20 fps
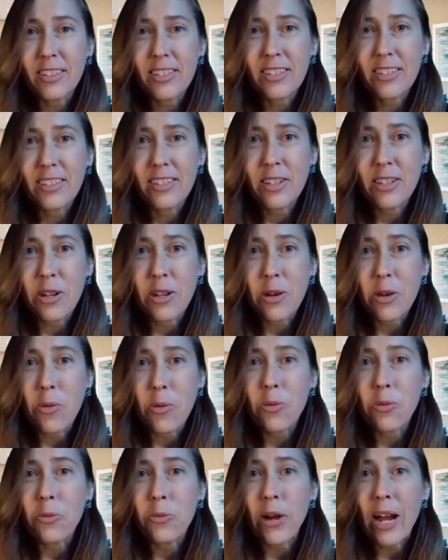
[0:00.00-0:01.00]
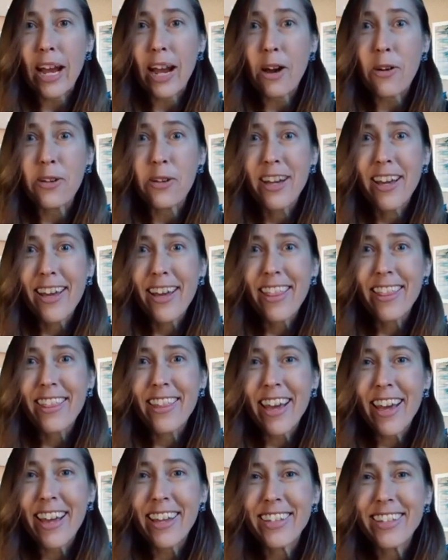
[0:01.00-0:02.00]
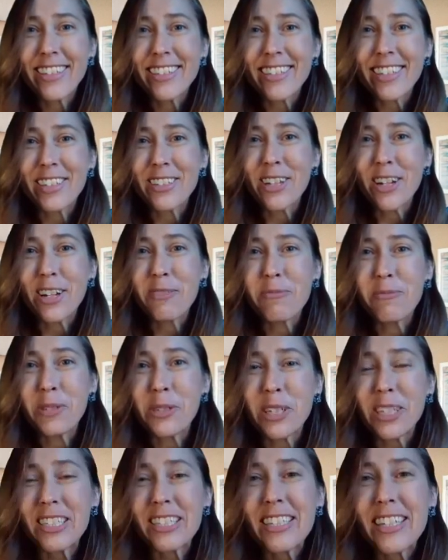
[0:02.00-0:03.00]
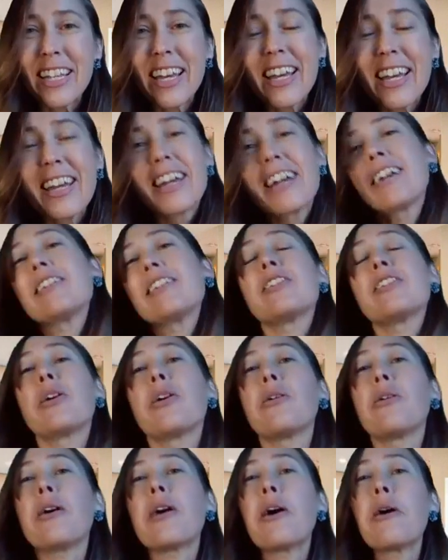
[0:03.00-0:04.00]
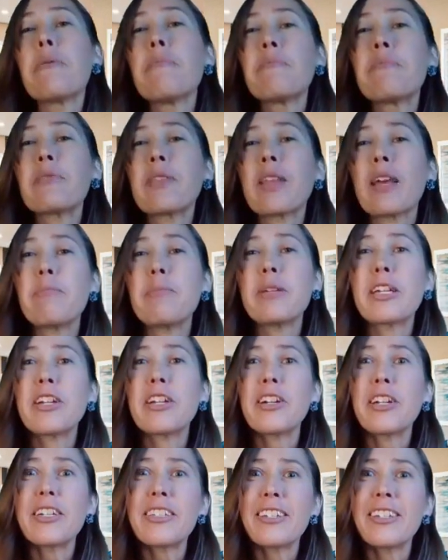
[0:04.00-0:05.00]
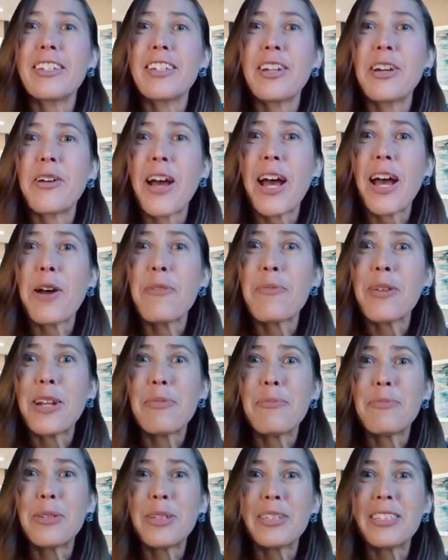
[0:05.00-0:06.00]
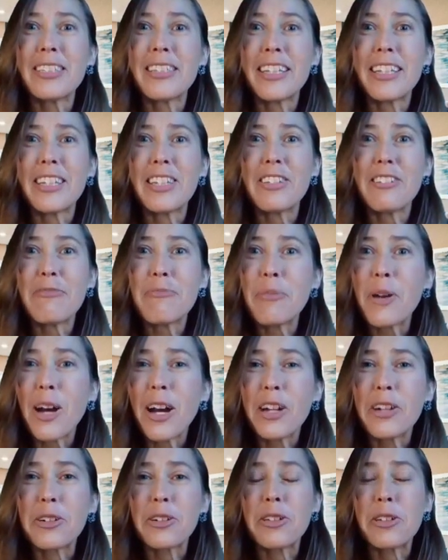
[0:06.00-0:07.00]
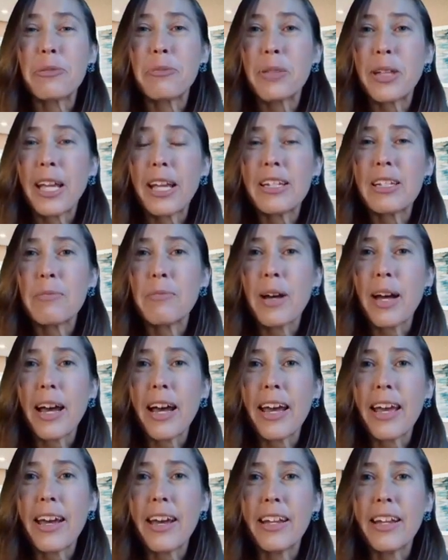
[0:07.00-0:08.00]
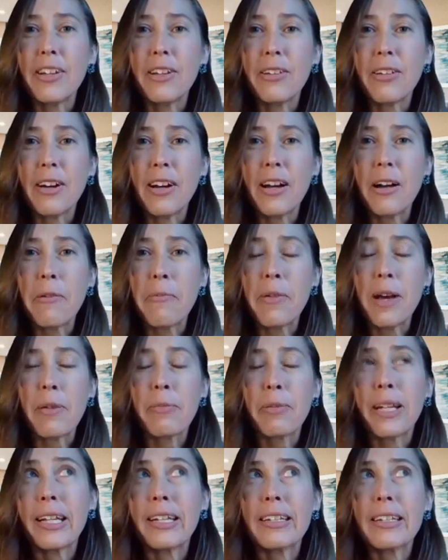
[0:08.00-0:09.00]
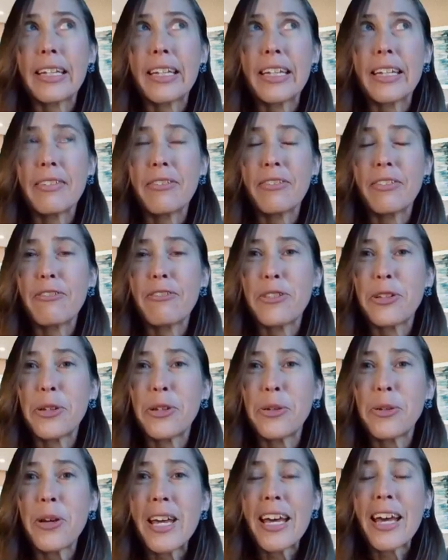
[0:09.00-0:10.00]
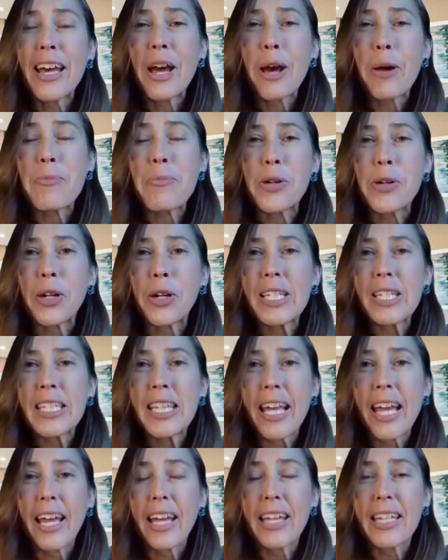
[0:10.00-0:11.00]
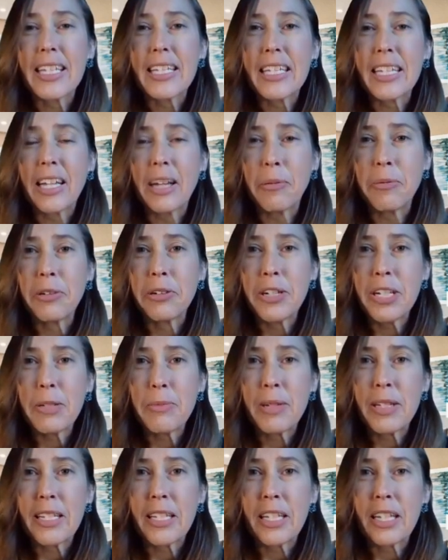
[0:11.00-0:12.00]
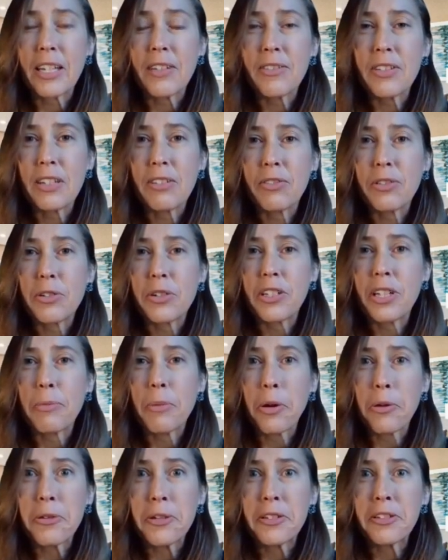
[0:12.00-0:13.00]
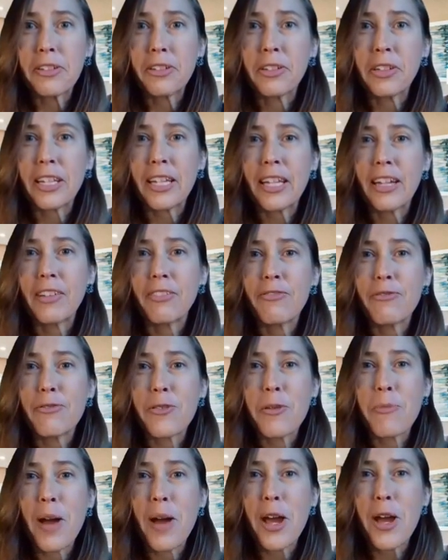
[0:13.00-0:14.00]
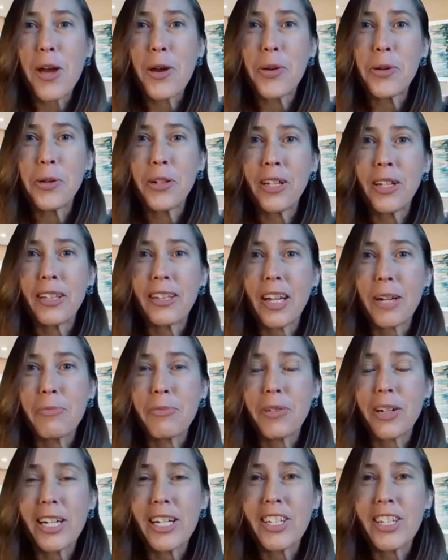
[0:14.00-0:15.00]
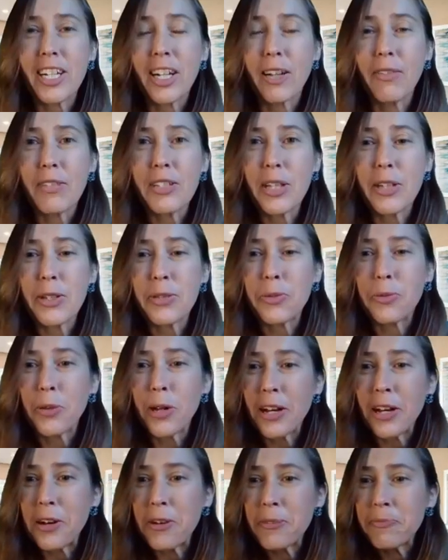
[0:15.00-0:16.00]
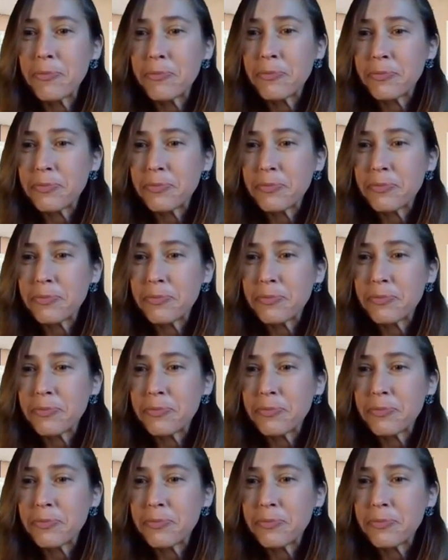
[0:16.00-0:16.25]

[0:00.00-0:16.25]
So, wow, that is a lot of books. So I'd be curious to know how many books that you've bought or you plan to buy. I know I plan to give a few books as Christmas gifts. And of course, I'm always looking for my own library shelves as well.